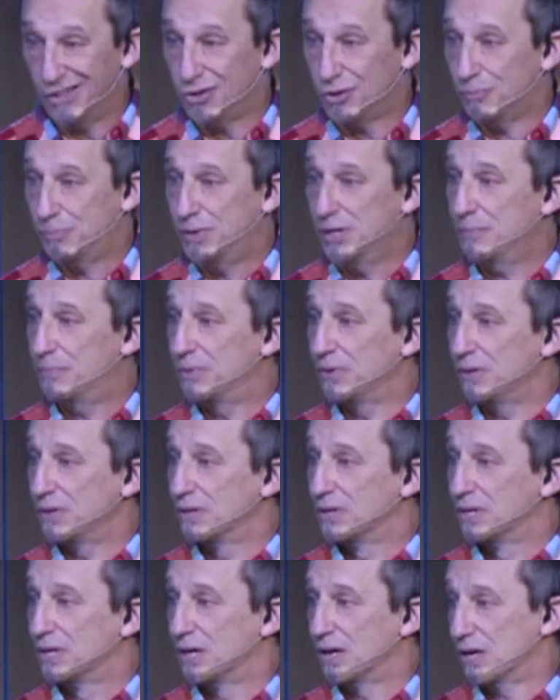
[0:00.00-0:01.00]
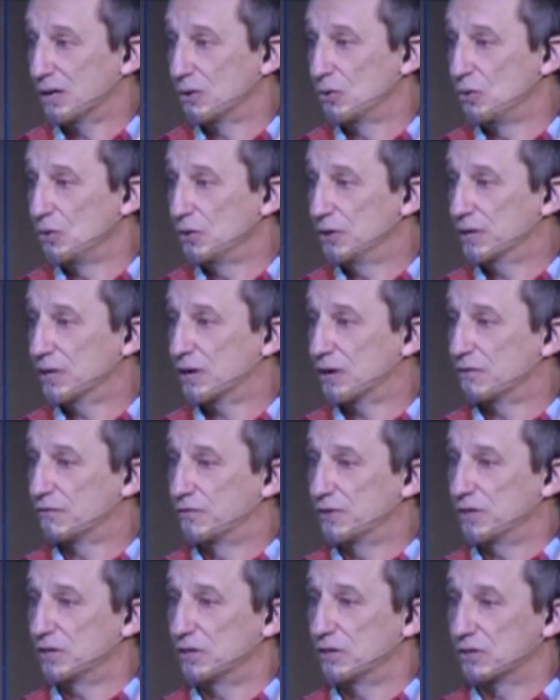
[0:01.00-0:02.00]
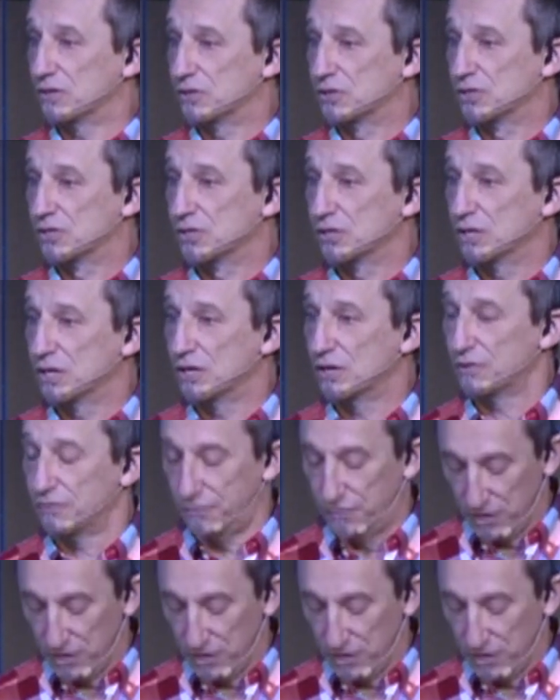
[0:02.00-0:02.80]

other people are holding our vineyards and our